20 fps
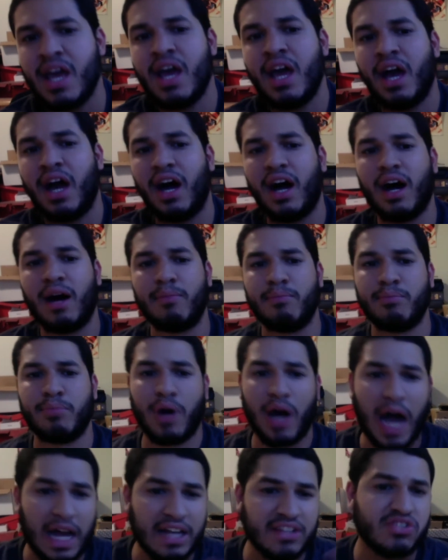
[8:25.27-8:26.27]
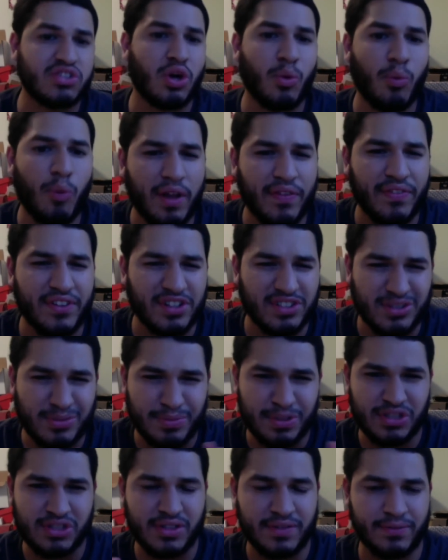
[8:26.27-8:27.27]
but I still want there to
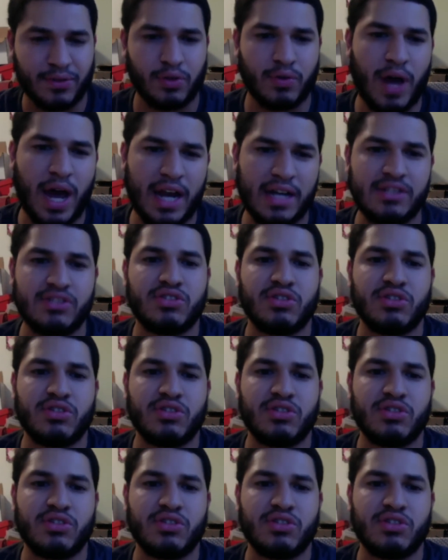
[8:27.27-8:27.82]
be some variety.